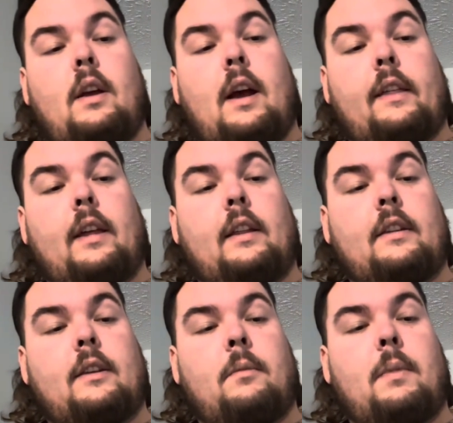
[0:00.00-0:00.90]
I think that's
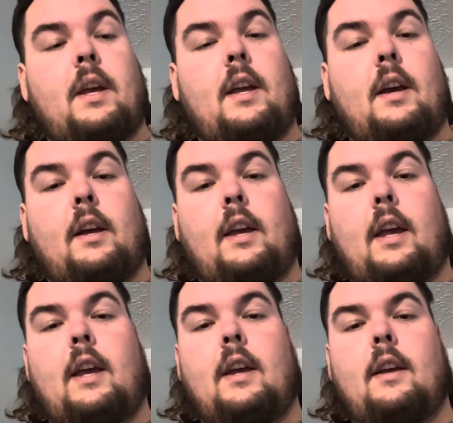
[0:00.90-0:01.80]
going to be a
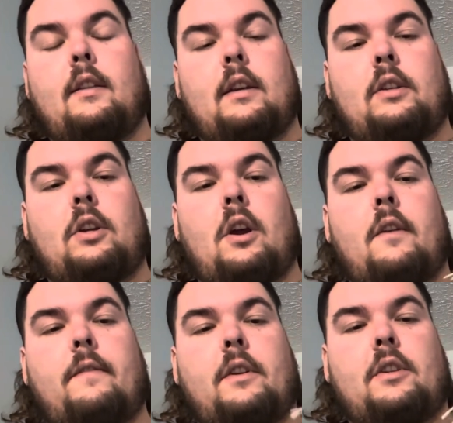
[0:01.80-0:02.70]
key this year,
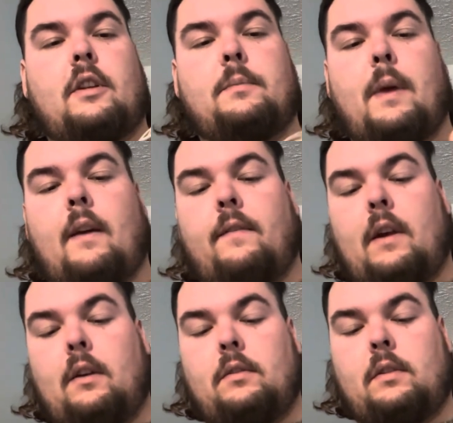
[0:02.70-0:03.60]
fishing these
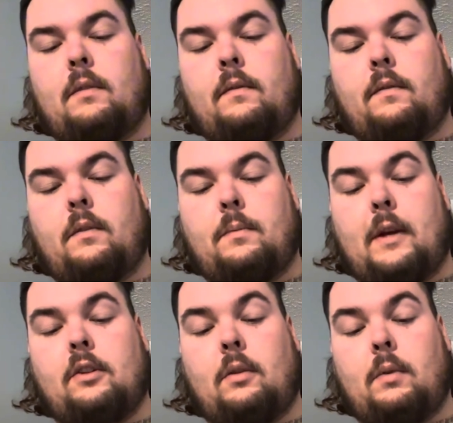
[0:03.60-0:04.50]
BFLs,
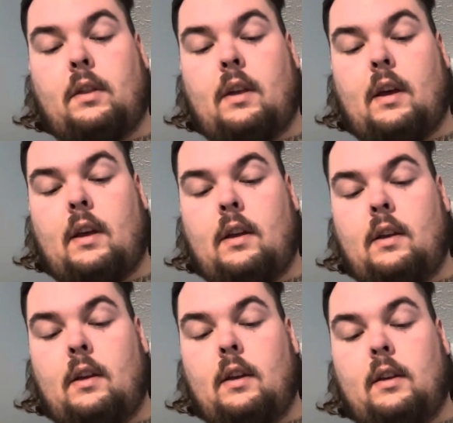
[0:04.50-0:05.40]
especially with
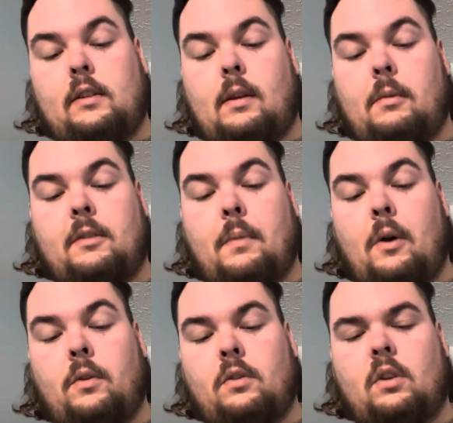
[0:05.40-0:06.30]
some of these
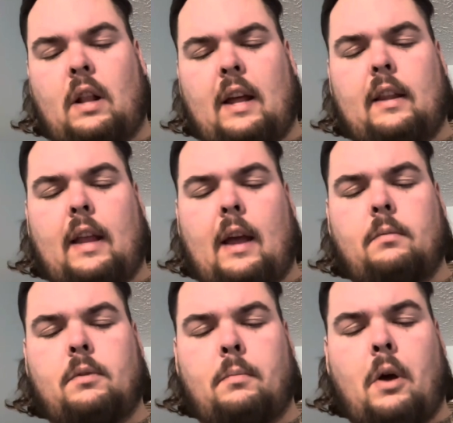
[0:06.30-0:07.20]
boaters. A lot of the
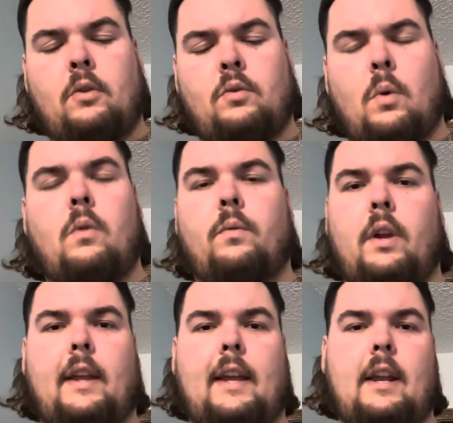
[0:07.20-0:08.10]
times the boaters won't
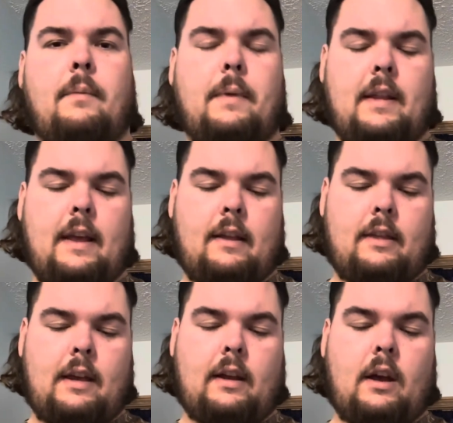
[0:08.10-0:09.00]
really get up in that
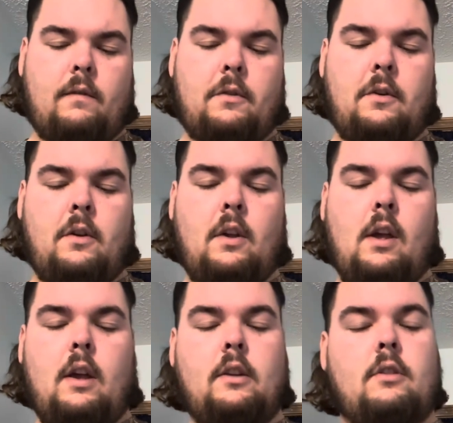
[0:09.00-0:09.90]
thick cover.
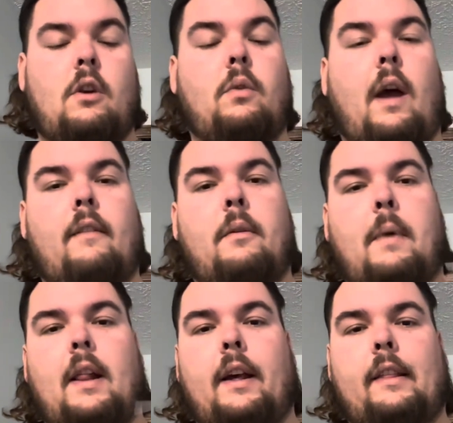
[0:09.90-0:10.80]
So having a
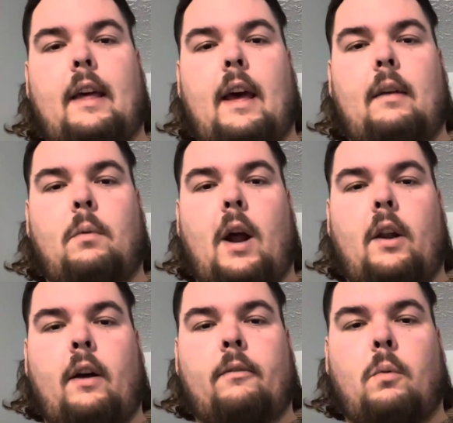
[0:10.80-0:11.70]
bait like that where I
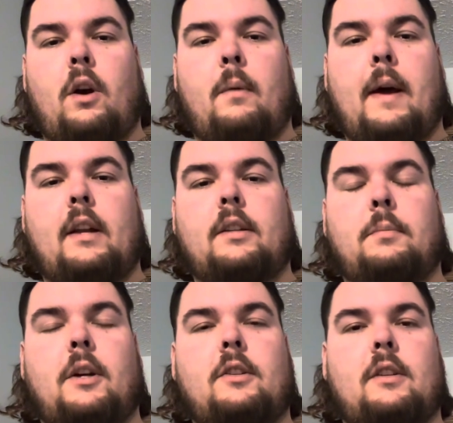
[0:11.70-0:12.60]
don't have to worry about it as
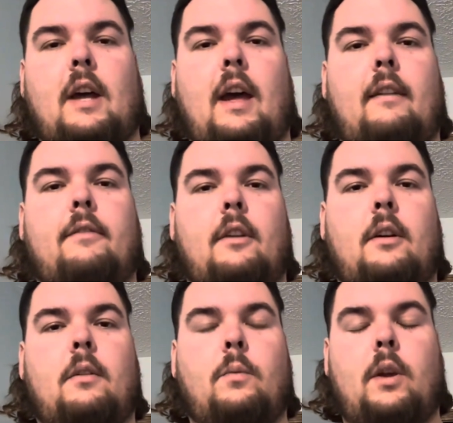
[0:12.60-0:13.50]
much because I have the
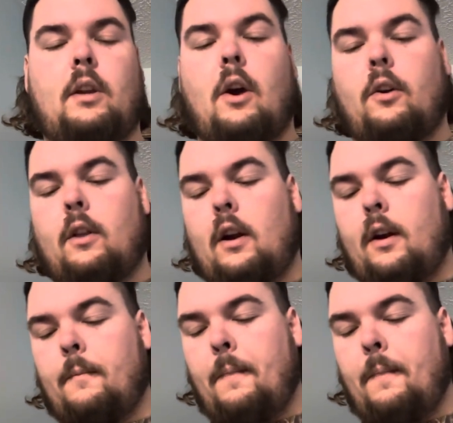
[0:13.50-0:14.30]
weed guard there,